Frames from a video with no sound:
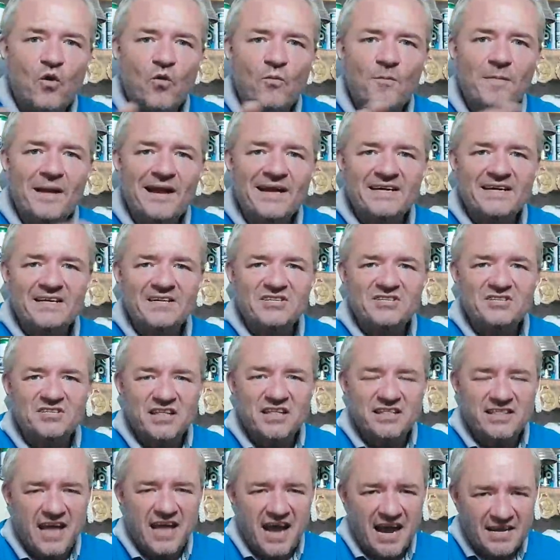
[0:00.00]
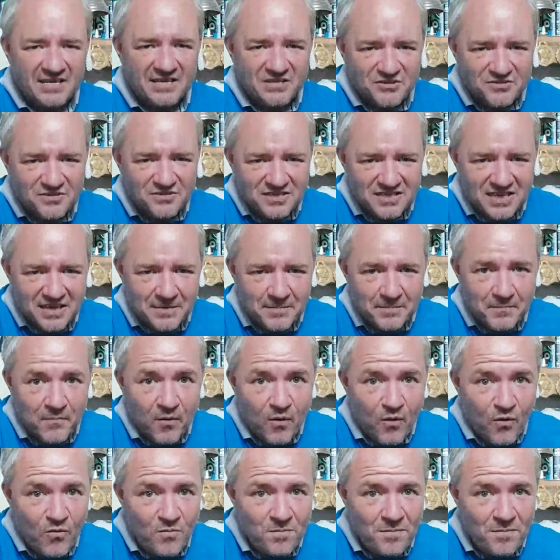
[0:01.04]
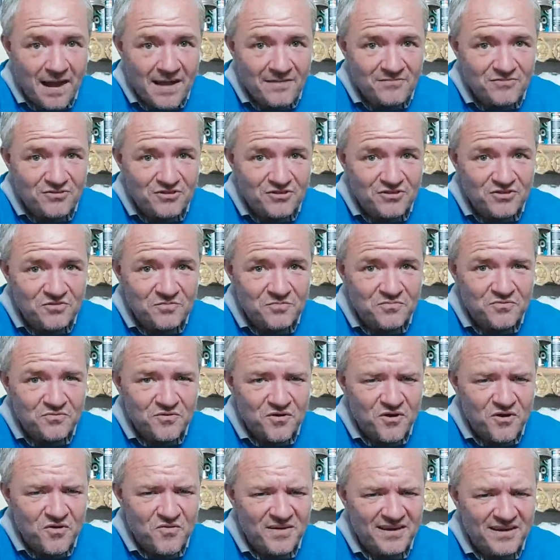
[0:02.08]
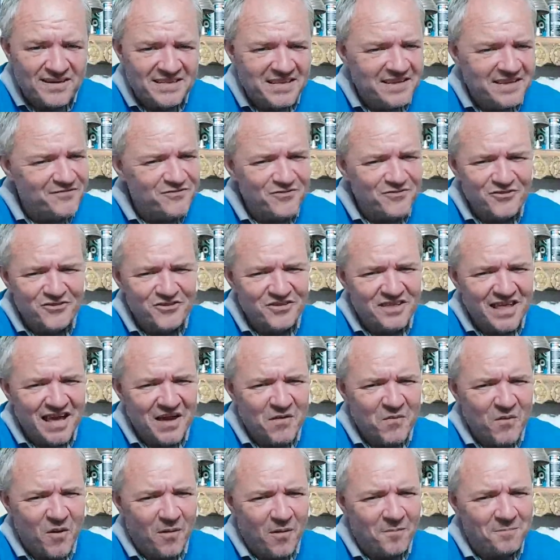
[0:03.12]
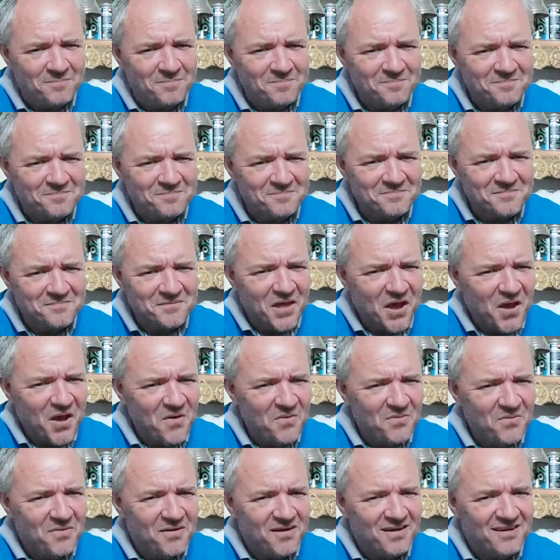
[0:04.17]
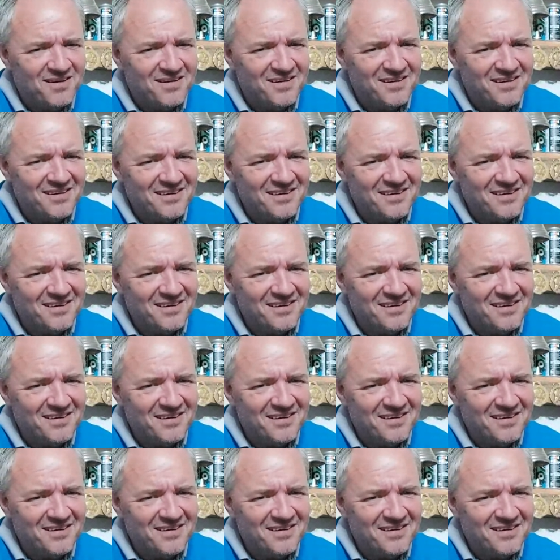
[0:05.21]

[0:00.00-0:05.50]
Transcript: it all makes the night, doesn't it? More Mountains Brewery. Never heard that one. No.